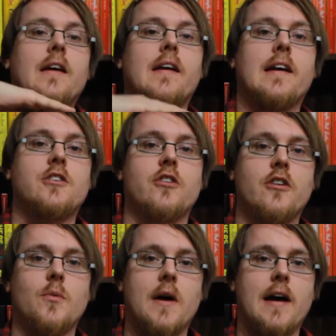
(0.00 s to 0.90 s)
case you're
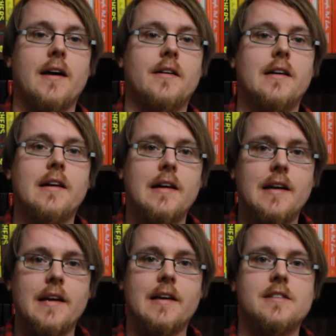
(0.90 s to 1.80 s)
unaware,
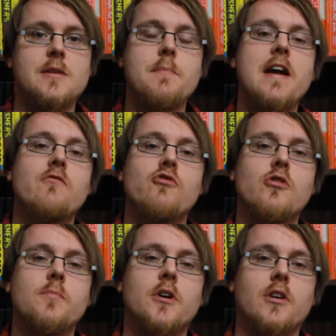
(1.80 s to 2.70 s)
is the main
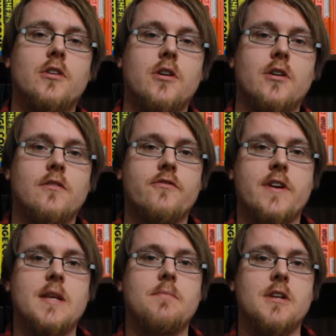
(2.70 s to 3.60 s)
rule book for
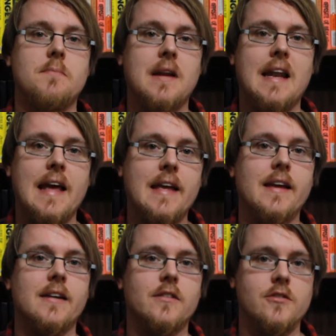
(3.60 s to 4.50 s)
anybody
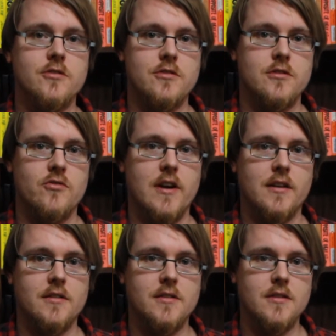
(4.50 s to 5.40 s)
playing Dungeons &
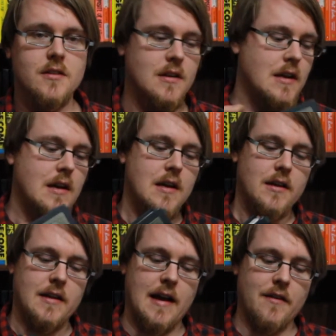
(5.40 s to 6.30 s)
Dragons.
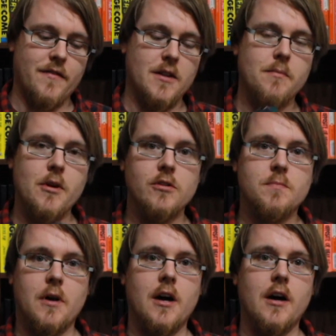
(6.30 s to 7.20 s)
Now, for the
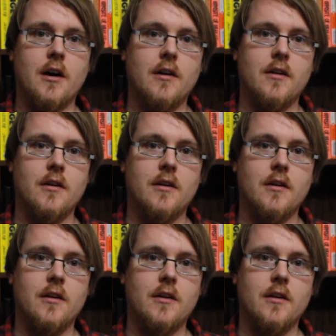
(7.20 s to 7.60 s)
most part,